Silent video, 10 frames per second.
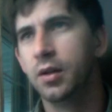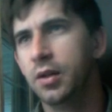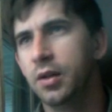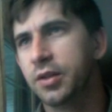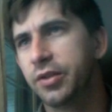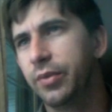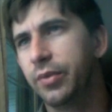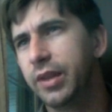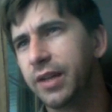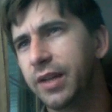So the one
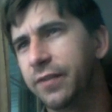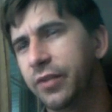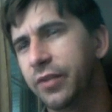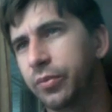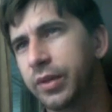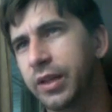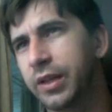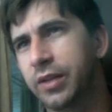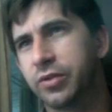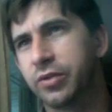thing I find really
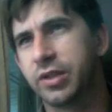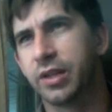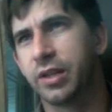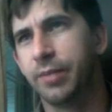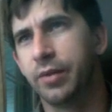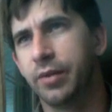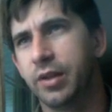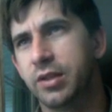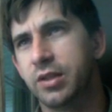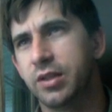interesting about this